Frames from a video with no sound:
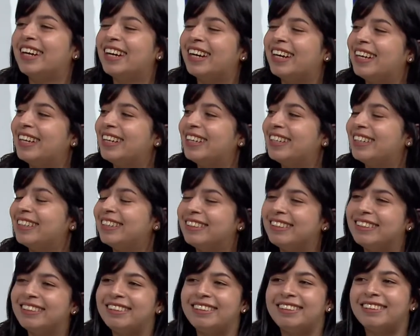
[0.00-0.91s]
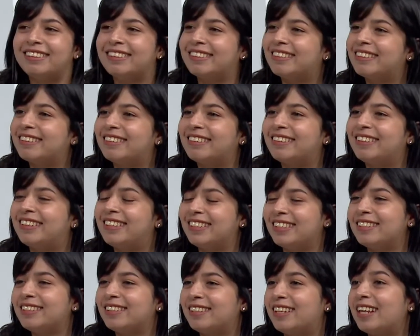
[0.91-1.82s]
And
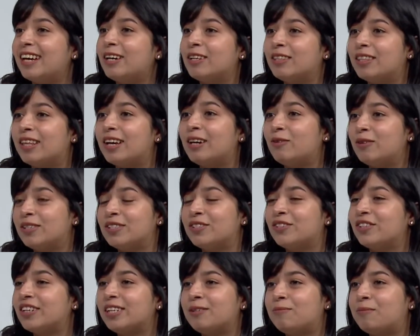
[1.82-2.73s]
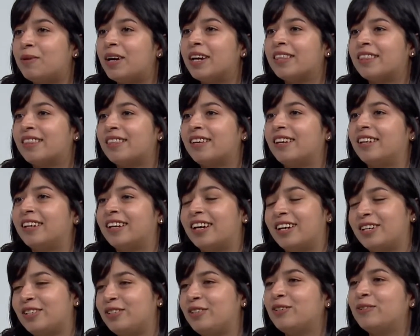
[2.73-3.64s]
that was really my thing.
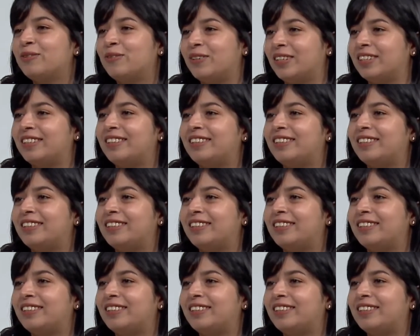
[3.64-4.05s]
I knew it.